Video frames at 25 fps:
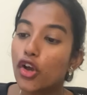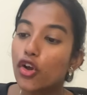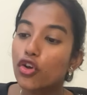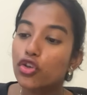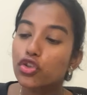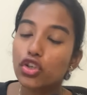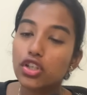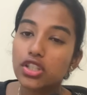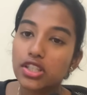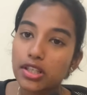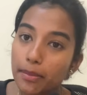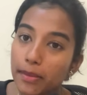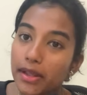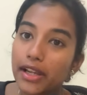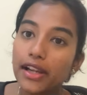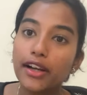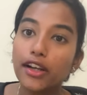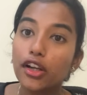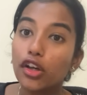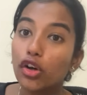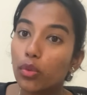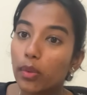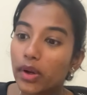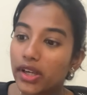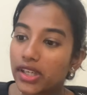So
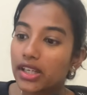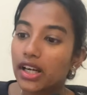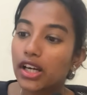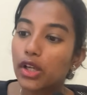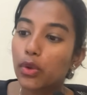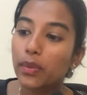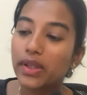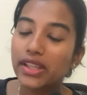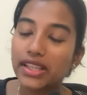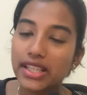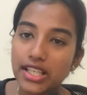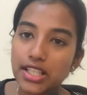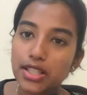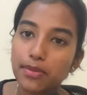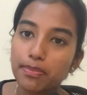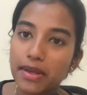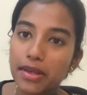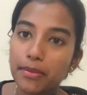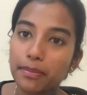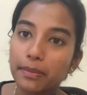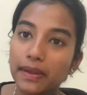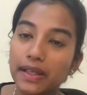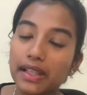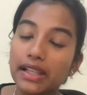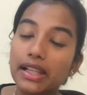similarly over here with these
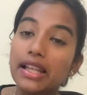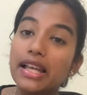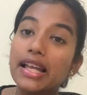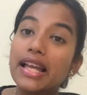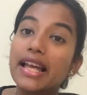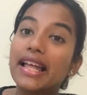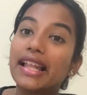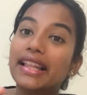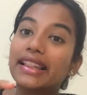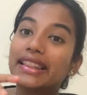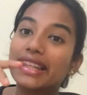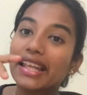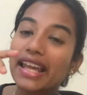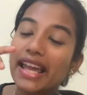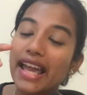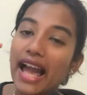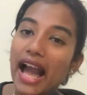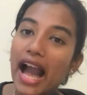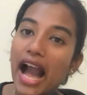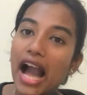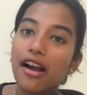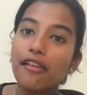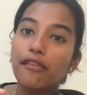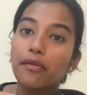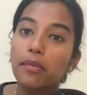people, they
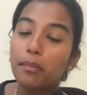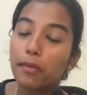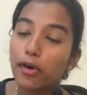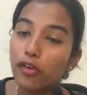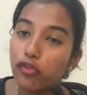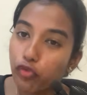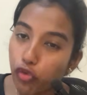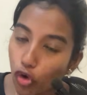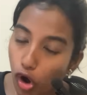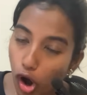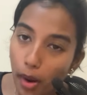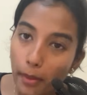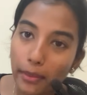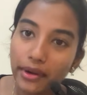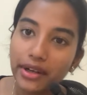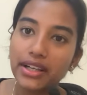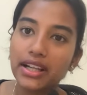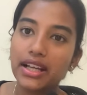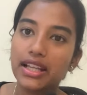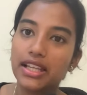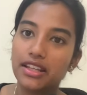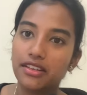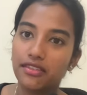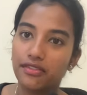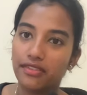have performed
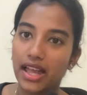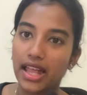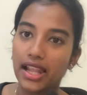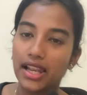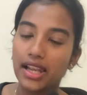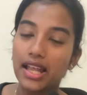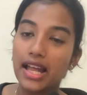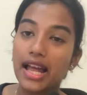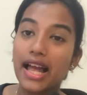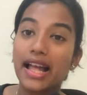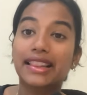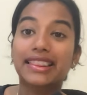really well.